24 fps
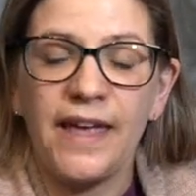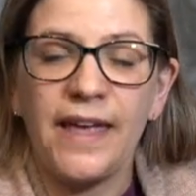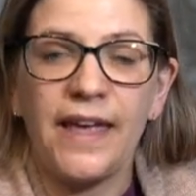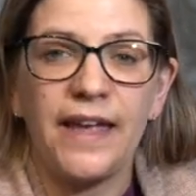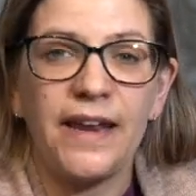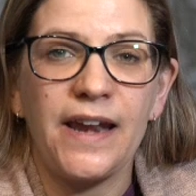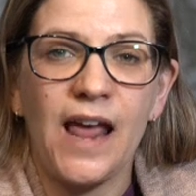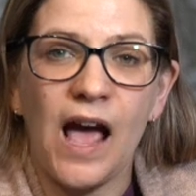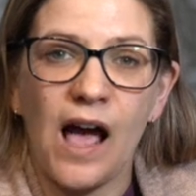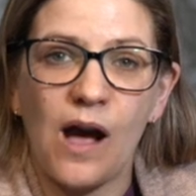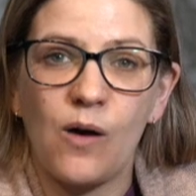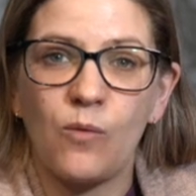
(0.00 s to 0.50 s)

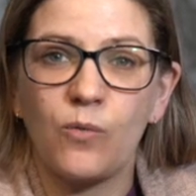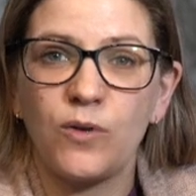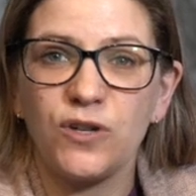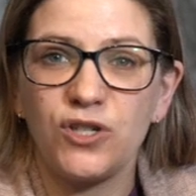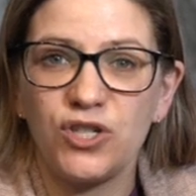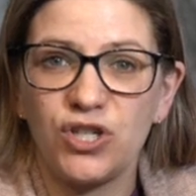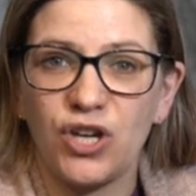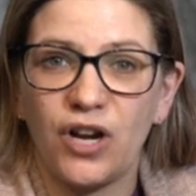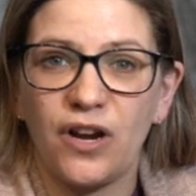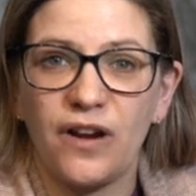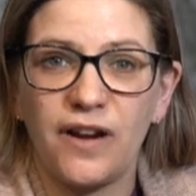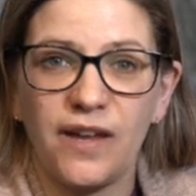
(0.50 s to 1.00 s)
and how we're
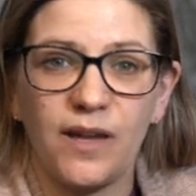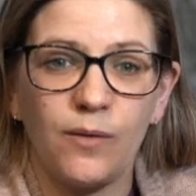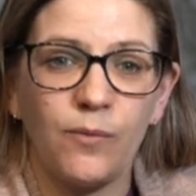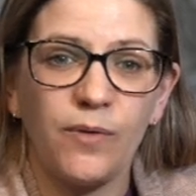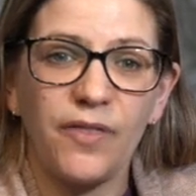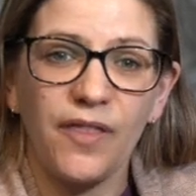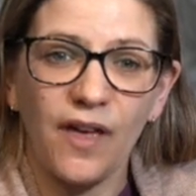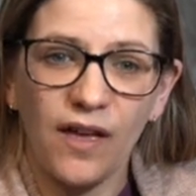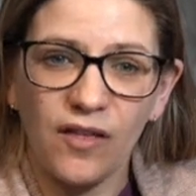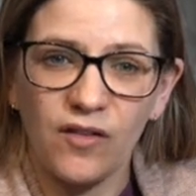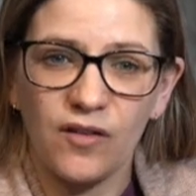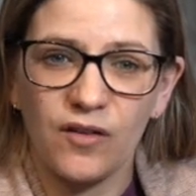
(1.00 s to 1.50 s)
sharing it
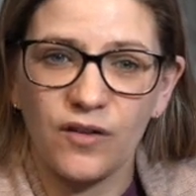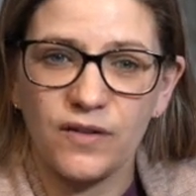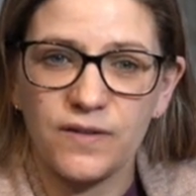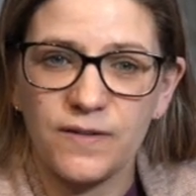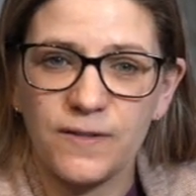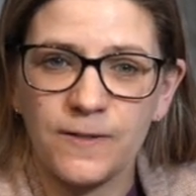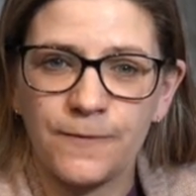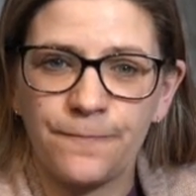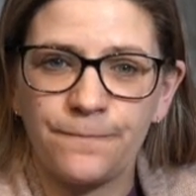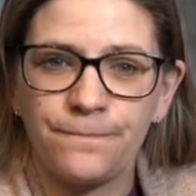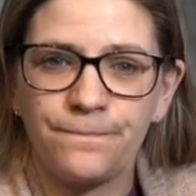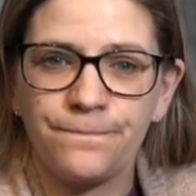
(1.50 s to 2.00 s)
with
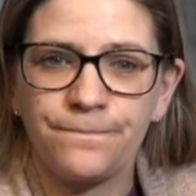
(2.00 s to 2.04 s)
others.